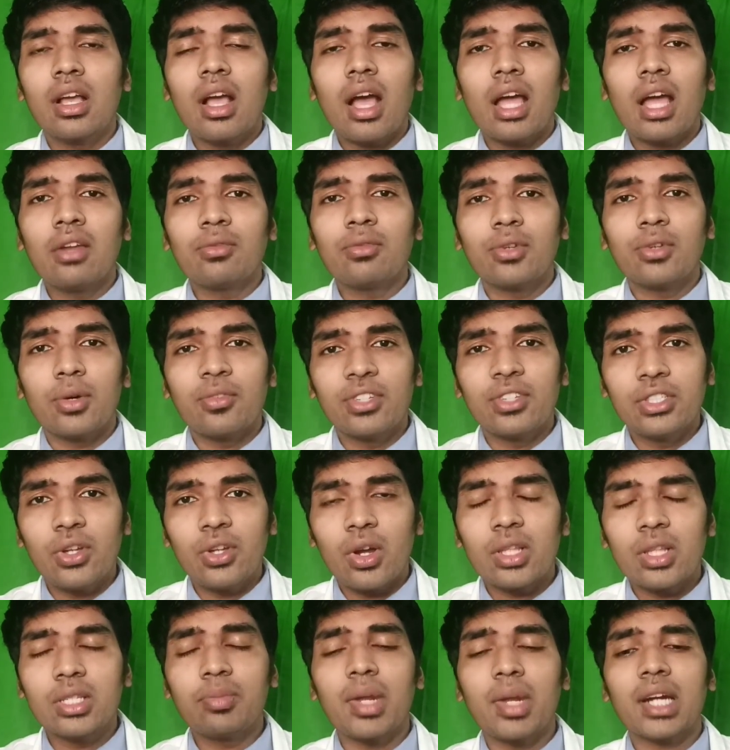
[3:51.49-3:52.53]
And for
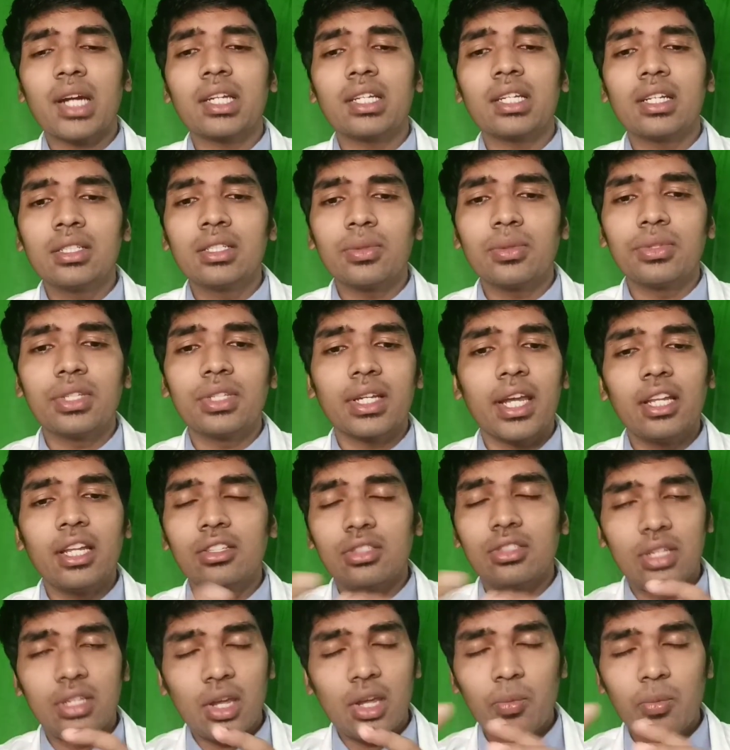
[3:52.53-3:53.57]
physiology practicals, once
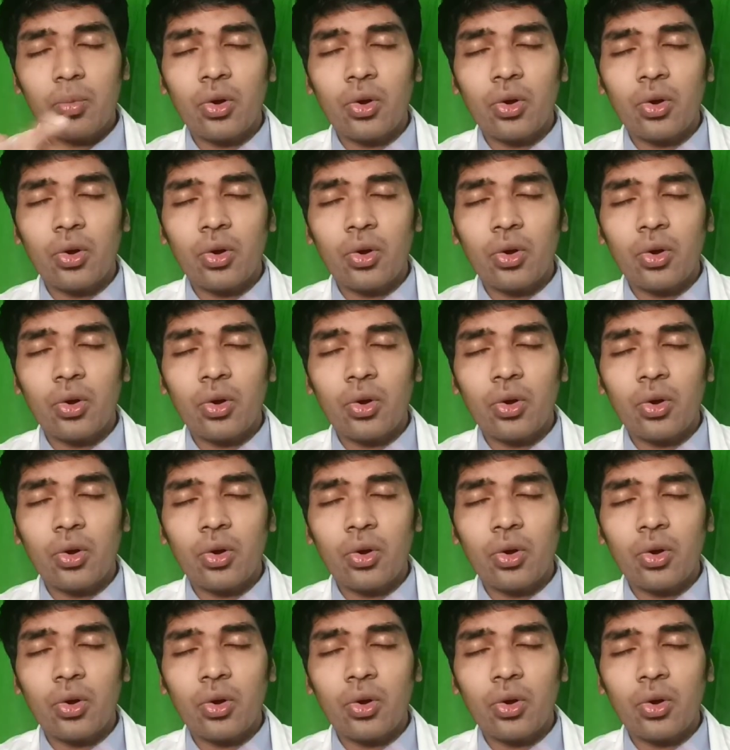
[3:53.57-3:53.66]
again, G.K.